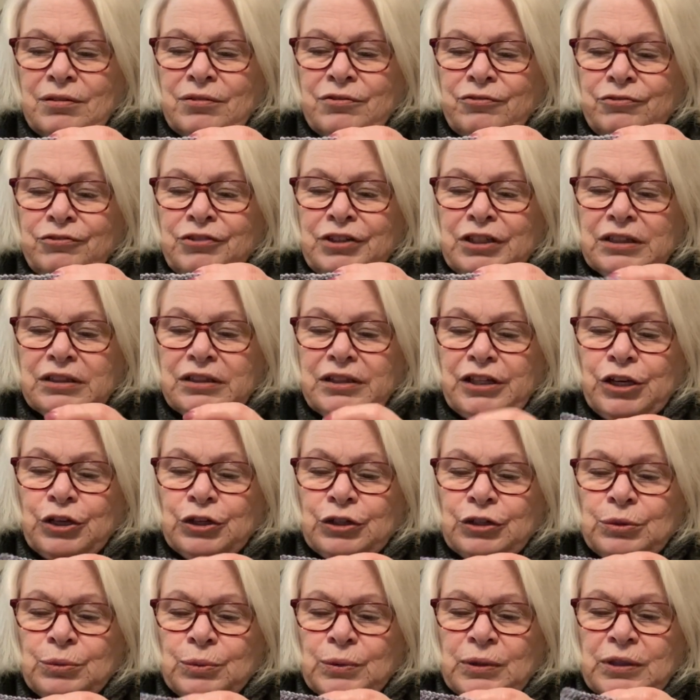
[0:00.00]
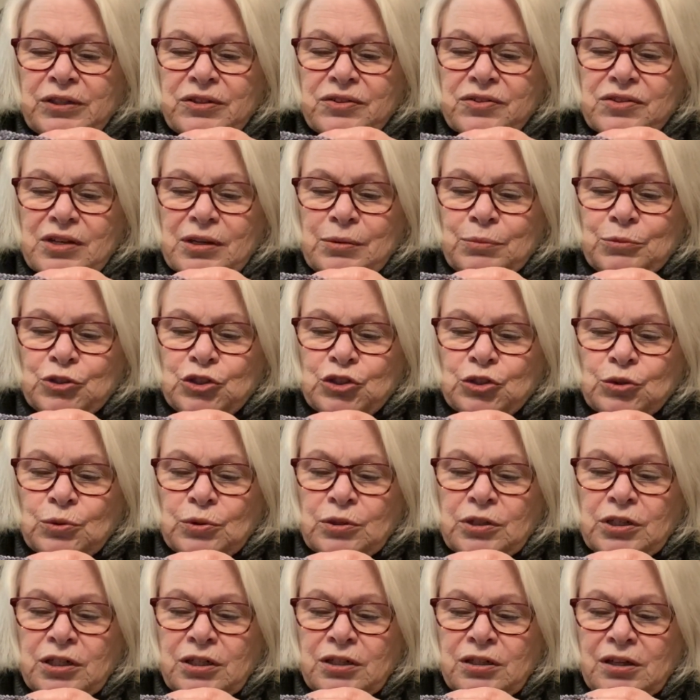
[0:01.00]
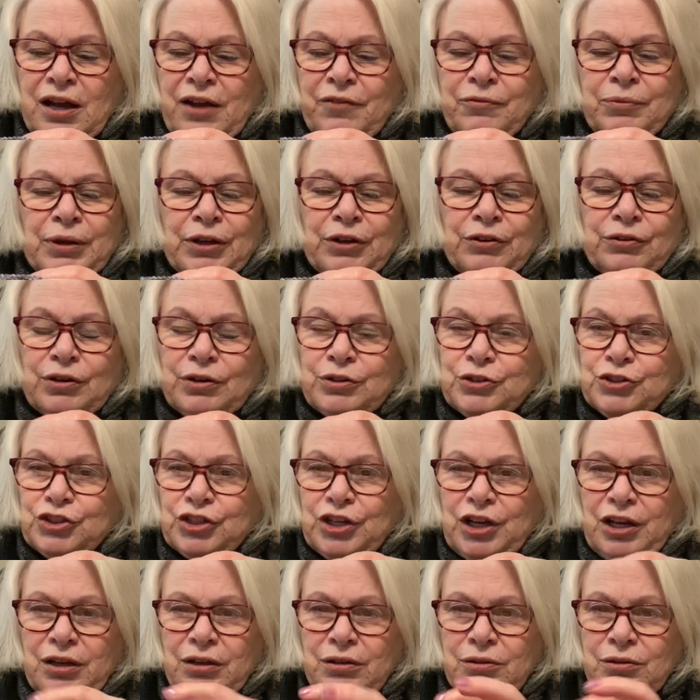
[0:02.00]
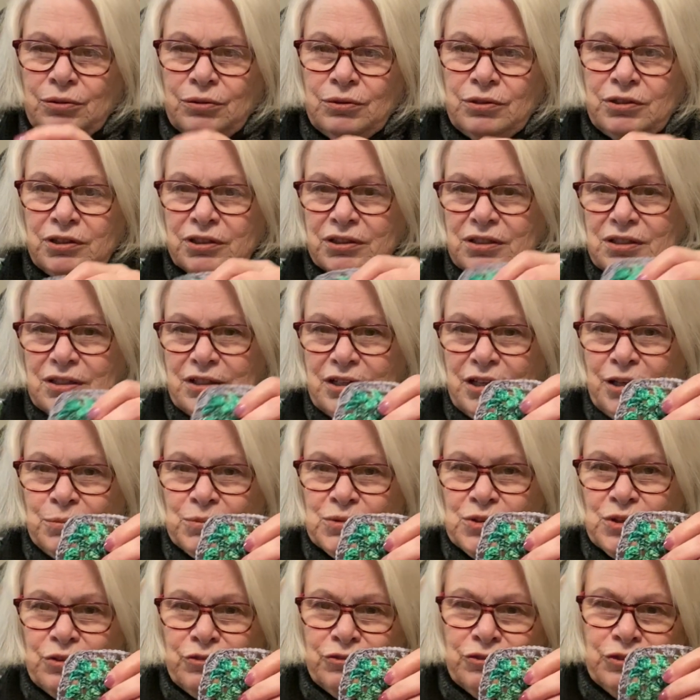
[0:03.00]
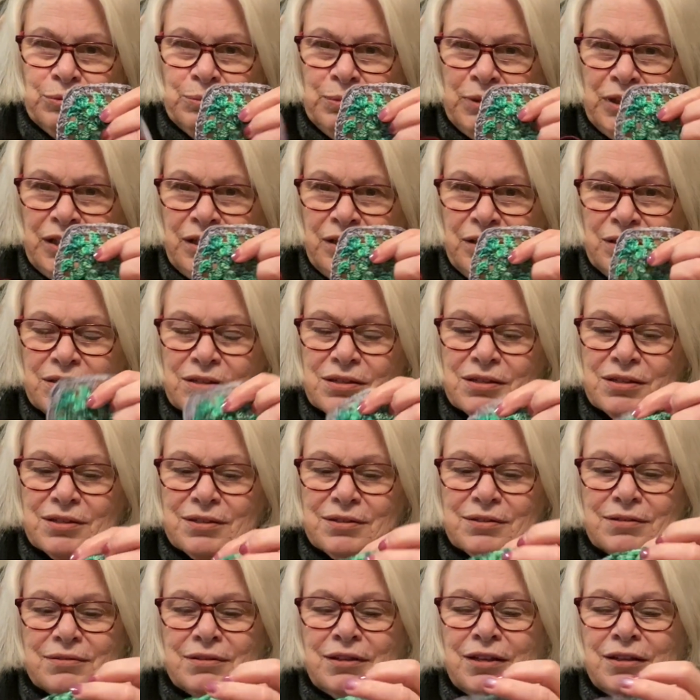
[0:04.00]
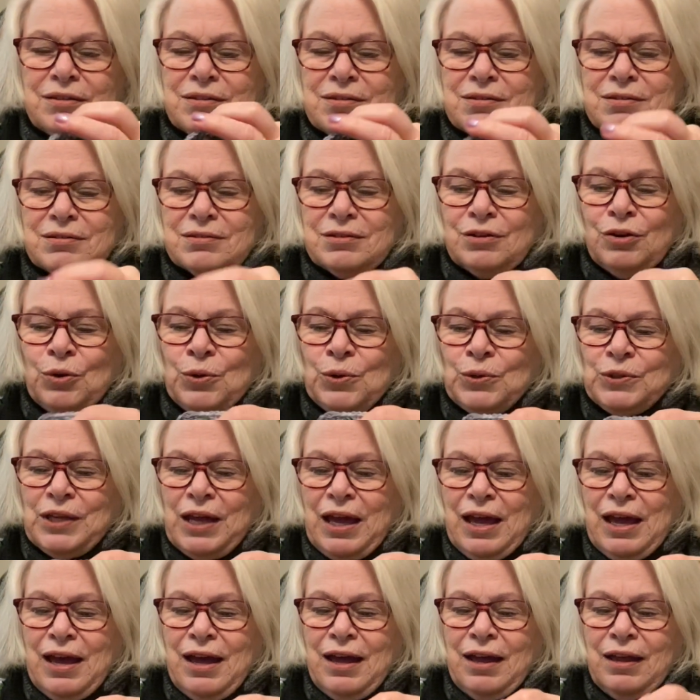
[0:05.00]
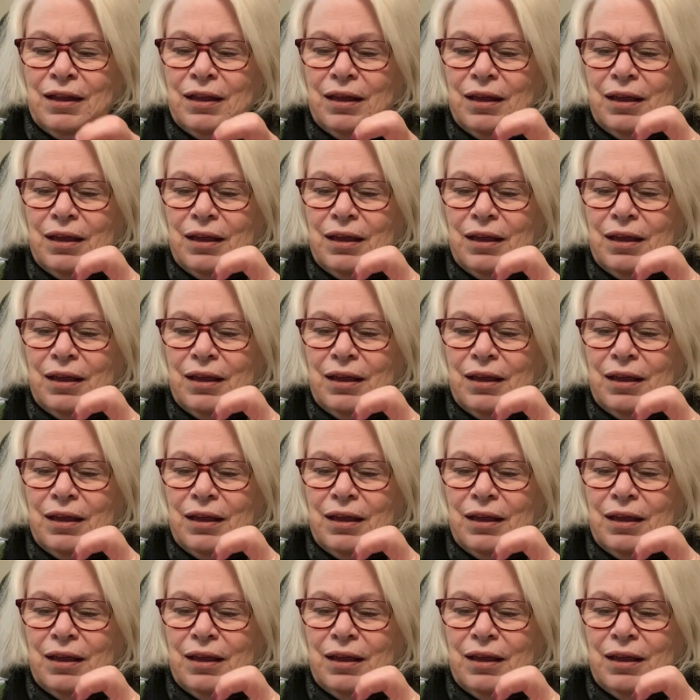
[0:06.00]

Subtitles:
Really good ones, I'm sure. I've been crocheting a long time, so for me it's old hat.